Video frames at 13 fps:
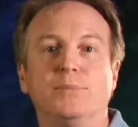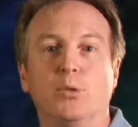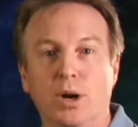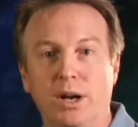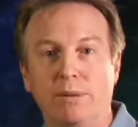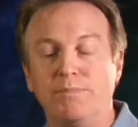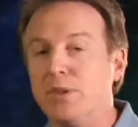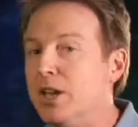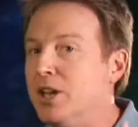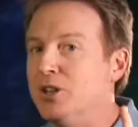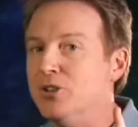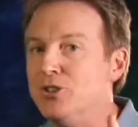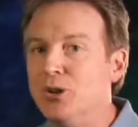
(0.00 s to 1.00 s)
Well,
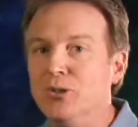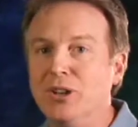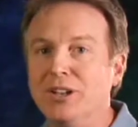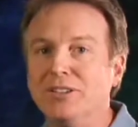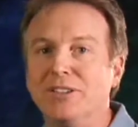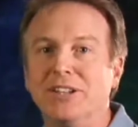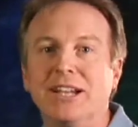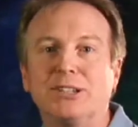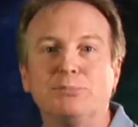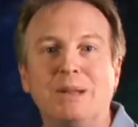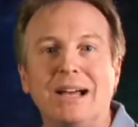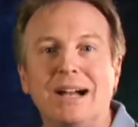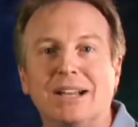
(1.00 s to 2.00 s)
tune in to the next
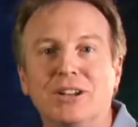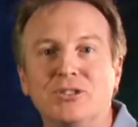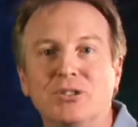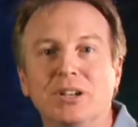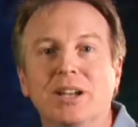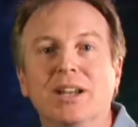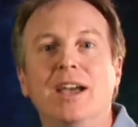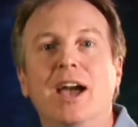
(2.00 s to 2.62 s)
blog entry